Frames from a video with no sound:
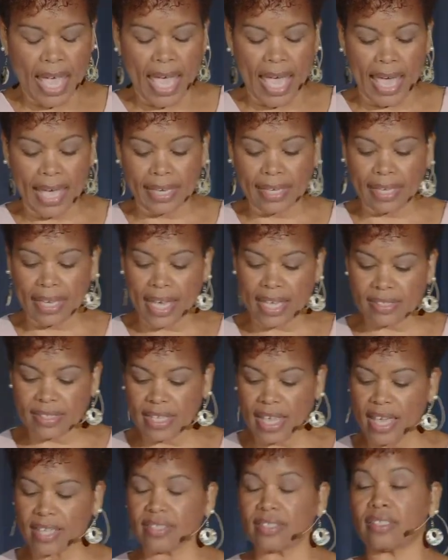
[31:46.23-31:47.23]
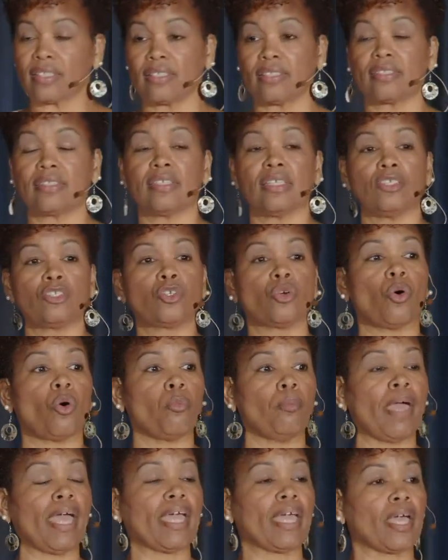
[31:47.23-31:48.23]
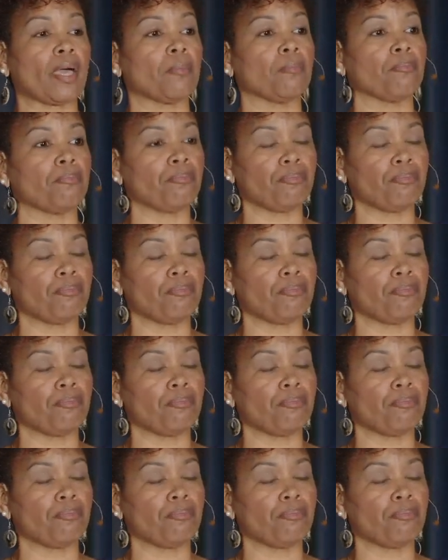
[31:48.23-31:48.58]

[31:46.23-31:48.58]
and less hesitancy to obey him.